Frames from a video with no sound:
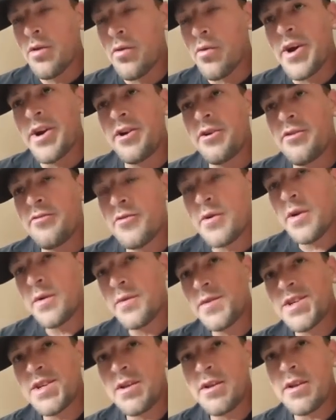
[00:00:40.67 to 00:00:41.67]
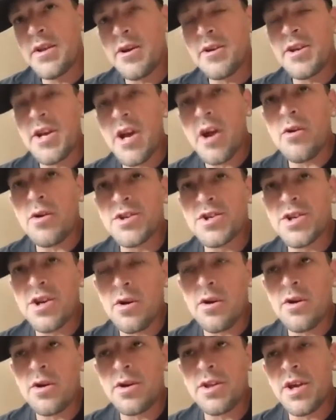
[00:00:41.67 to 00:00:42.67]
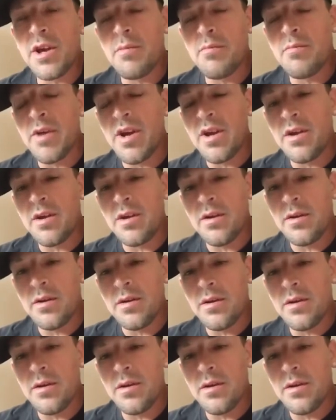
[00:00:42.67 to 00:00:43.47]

The radio frequency that our towers currently emit